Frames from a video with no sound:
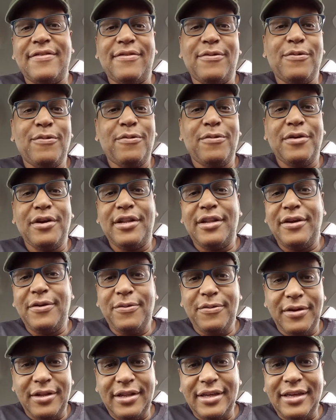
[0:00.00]

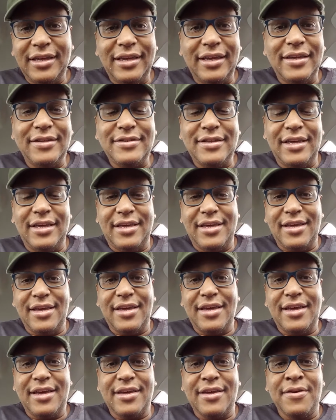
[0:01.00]
really easy
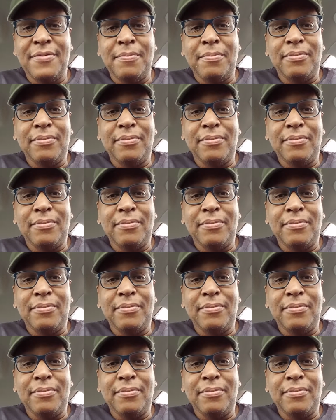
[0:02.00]
gig.